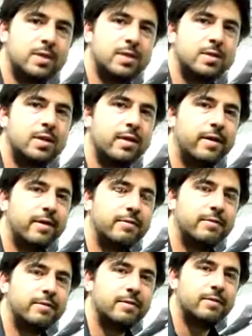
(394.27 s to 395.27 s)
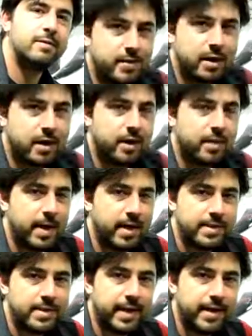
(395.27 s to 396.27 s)
this nut off? We're talking about a
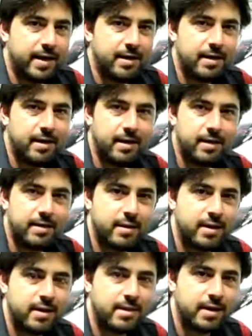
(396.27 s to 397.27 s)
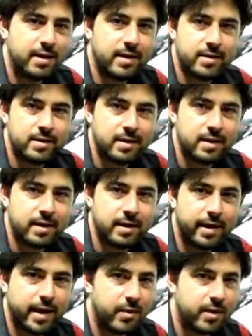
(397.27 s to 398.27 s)
second, 30 seconds, an
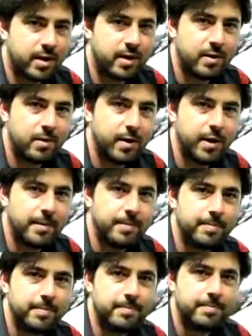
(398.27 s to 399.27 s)
hour, what?